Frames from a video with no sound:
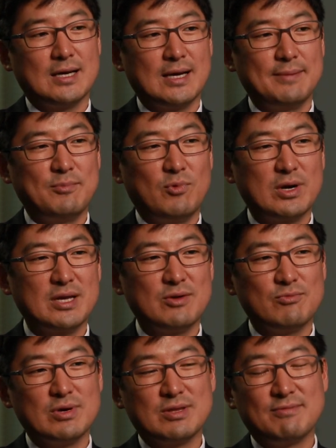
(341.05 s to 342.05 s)
I'm
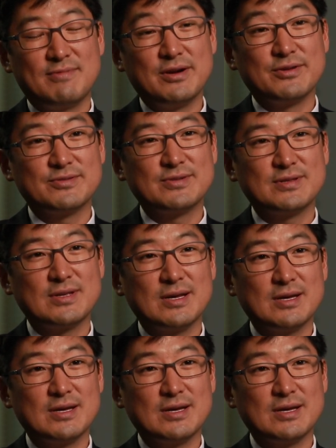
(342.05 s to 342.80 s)
working with various